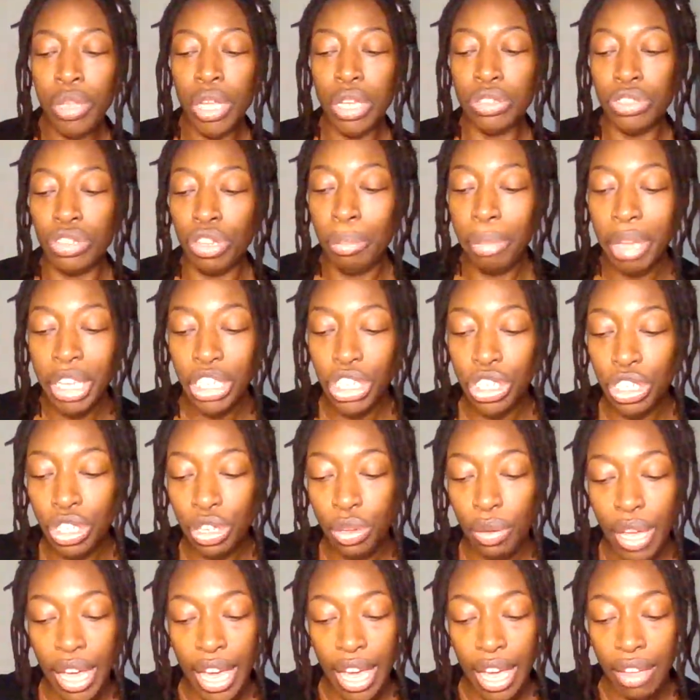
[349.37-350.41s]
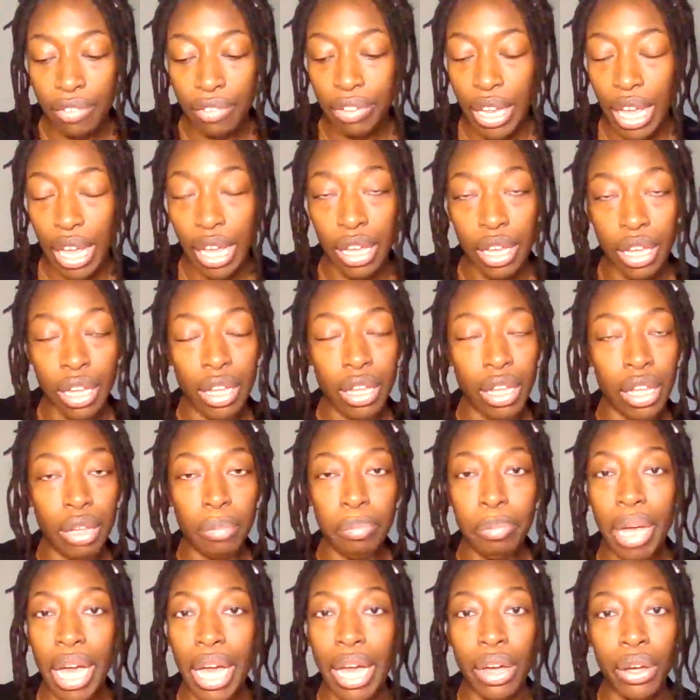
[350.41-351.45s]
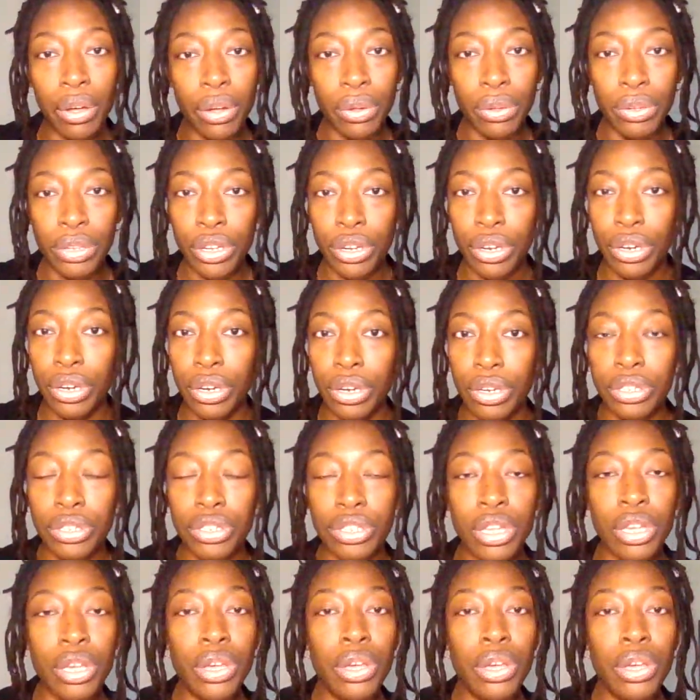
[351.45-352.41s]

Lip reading: So make sure you have like pot holders,